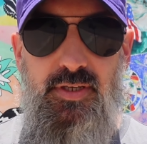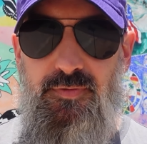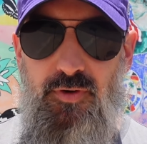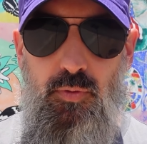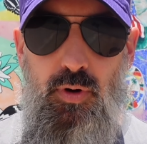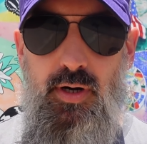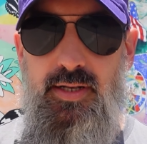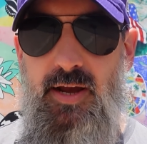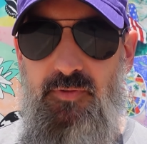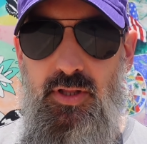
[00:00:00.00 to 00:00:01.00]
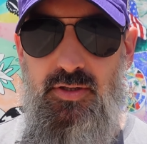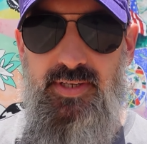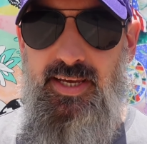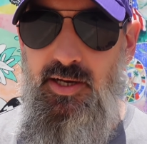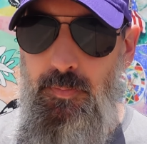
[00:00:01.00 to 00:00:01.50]
His footwork definitely looks
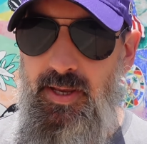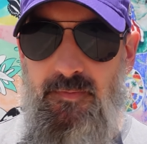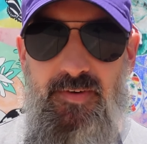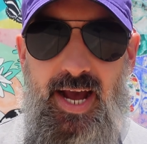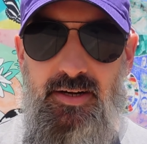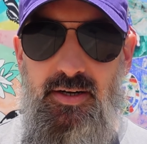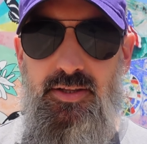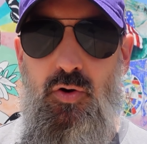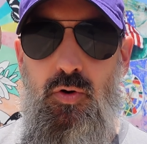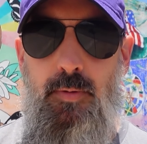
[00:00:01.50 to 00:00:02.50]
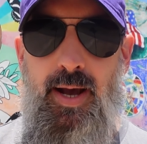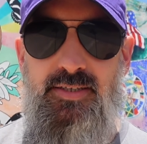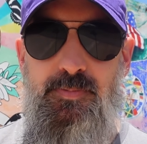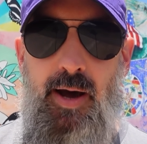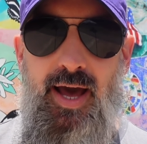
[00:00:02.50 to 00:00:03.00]
like he'll be a factor at the
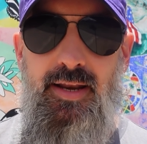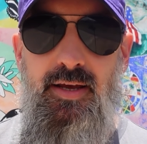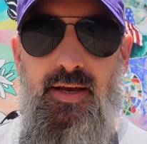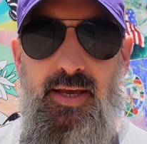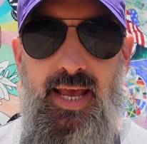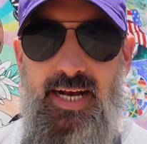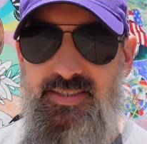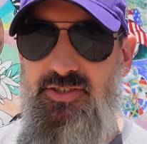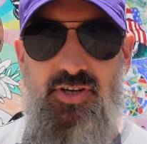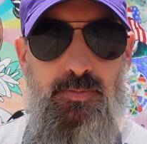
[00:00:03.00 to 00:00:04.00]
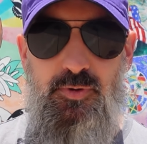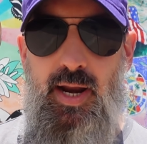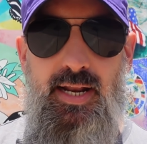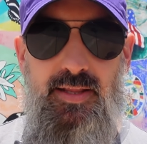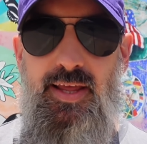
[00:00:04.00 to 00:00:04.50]
cornerback spot as he jumps
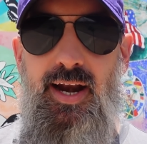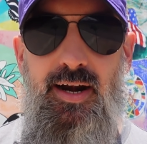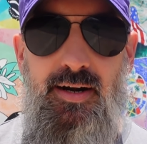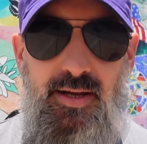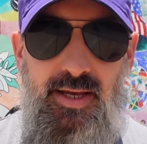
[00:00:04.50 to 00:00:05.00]
right in there.